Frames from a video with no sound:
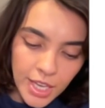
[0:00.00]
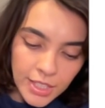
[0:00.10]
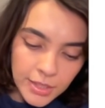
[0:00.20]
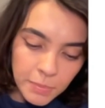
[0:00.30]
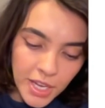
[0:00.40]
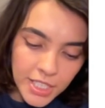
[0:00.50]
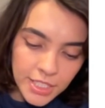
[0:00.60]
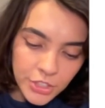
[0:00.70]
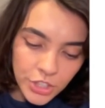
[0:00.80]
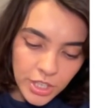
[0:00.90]
The
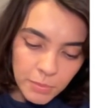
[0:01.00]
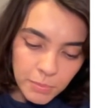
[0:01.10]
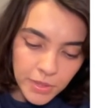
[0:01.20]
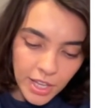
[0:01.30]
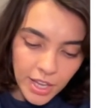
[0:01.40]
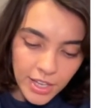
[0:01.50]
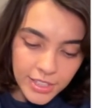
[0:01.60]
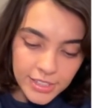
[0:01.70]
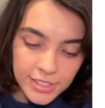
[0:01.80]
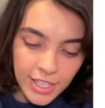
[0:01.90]
passage
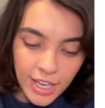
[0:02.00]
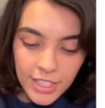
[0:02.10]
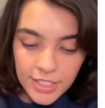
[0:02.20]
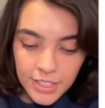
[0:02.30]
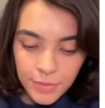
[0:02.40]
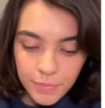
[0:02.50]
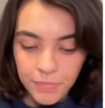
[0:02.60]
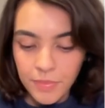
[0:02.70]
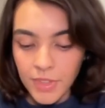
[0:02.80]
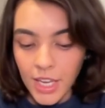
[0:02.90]
implies that,
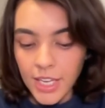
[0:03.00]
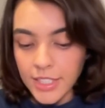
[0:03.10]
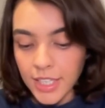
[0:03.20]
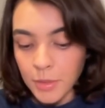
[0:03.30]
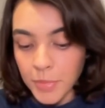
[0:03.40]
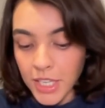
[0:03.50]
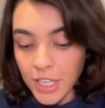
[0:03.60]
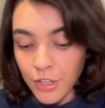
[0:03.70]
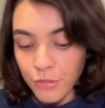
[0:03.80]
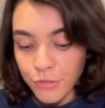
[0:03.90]
it can be
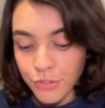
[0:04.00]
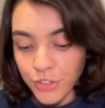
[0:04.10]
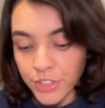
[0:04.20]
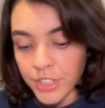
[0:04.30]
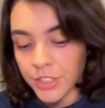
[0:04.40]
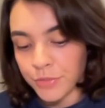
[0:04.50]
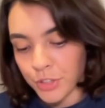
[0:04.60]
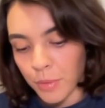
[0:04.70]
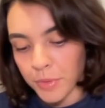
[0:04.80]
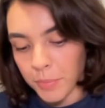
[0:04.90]
inferred
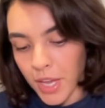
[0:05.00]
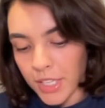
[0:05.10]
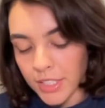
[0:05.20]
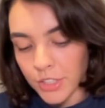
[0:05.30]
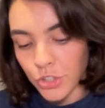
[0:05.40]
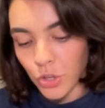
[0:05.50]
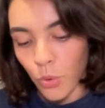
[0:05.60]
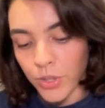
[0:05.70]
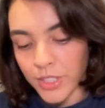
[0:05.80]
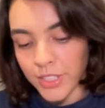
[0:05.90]
from the passage,
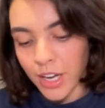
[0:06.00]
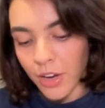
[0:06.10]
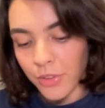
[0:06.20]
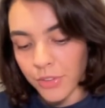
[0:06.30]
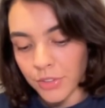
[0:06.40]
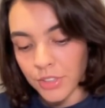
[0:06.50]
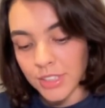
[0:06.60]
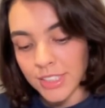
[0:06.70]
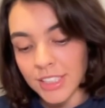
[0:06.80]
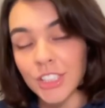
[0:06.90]
or the author
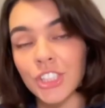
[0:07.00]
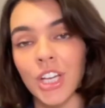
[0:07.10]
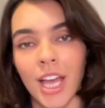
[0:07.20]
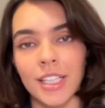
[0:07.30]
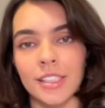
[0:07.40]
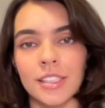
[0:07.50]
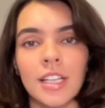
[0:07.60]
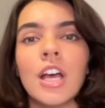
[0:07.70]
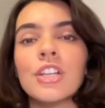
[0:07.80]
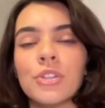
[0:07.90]
suggests.
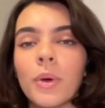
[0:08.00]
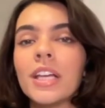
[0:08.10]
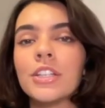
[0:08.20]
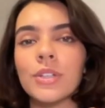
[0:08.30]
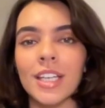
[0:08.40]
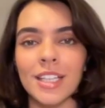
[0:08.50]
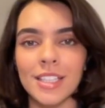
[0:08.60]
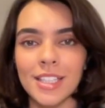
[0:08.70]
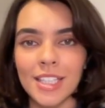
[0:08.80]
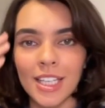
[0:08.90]
So as you can
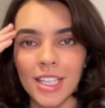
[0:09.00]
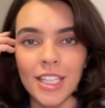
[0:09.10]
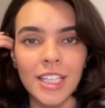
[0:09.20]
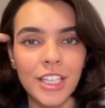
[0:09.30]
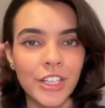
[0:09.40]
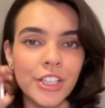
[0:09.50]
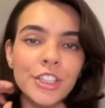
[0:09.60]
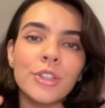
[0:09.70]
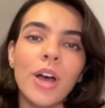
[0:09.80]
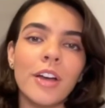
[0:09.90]
see here,
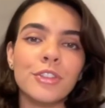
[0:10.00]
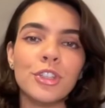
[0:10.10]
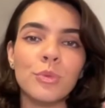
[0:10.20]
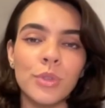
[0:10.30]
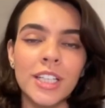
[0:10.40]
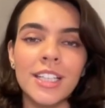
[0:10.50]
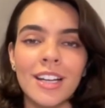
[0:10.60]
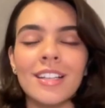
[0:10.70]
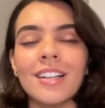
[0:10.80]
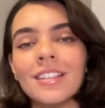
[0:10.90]
you have to read
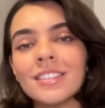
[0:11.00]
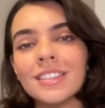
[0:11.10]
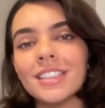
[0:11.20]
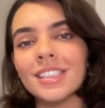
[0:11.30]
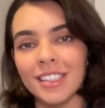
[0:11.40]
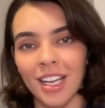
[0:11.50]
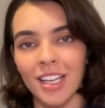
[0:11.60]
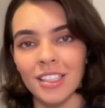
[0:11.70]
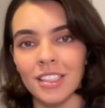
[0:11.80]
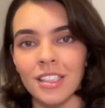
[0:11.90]
and
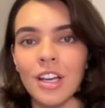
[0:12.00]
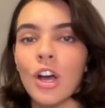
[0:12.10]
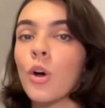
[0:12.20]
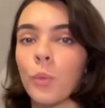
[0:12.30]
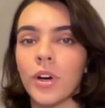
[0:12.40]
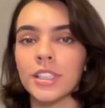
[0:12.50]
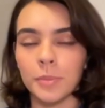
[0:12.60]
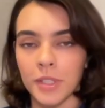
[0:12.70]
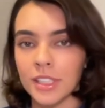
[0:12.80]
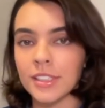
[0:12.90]
understand what is
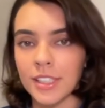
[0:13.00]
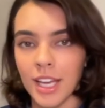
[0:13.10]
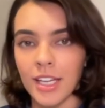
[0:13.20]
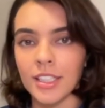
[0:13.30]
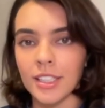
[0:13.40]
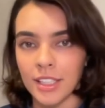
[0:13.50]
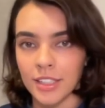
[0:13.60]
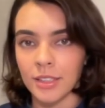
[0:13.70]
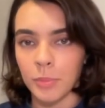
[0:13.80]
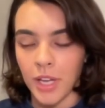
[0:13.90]
being said
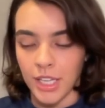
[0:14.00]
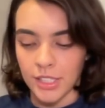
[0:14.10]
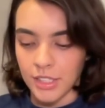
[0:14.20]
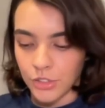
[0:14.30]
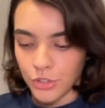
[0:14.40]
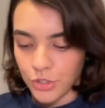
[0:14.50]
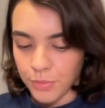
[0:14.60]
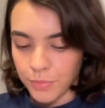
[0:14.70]
in the passage.